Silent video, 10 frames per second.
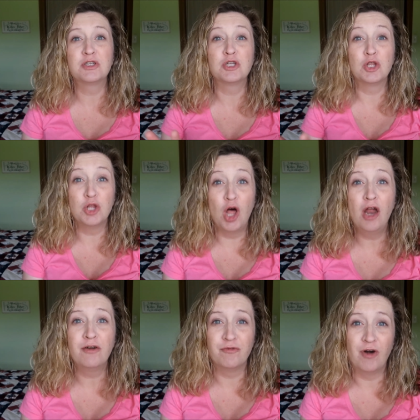a
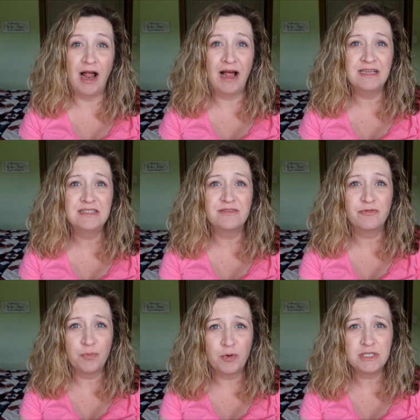lot of rides
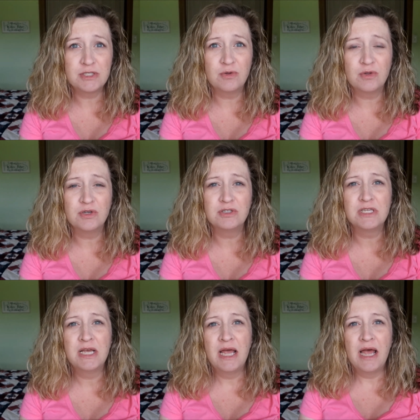for preschoolers.
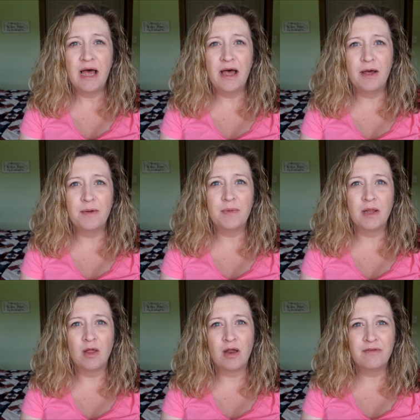
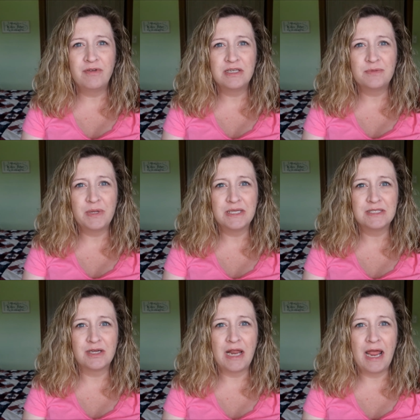A lot of it
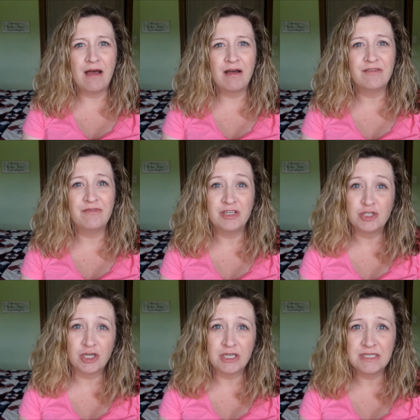depends on how
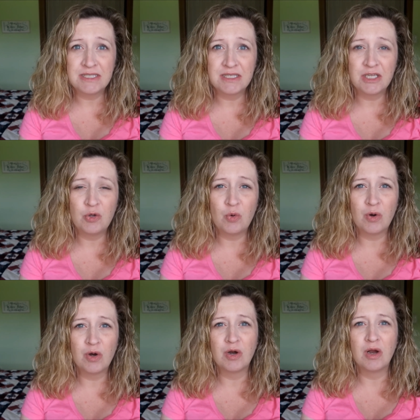adventurous
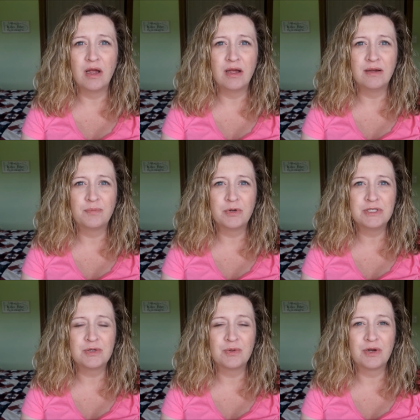your
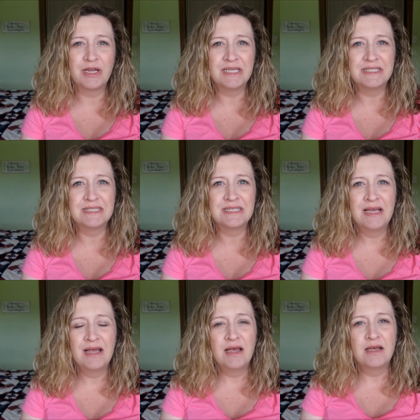preschooler is.
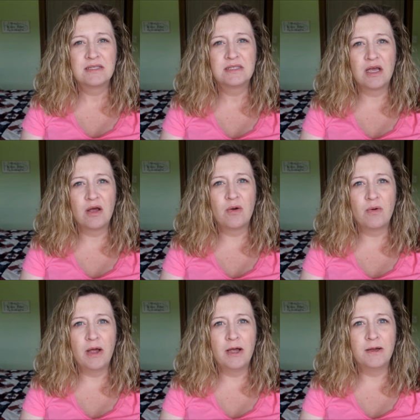
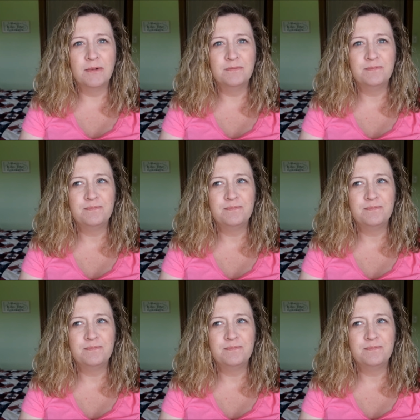So I'm